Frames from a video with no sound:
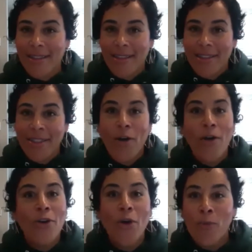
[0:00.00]
There
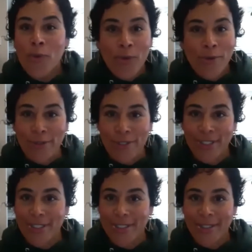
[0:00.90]
are no
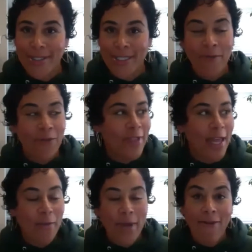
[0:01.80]
rules, except for
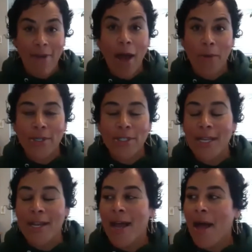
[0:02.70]
that we have
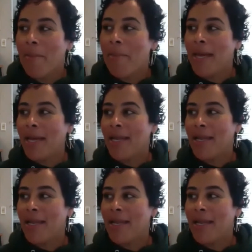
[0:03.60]
hours, but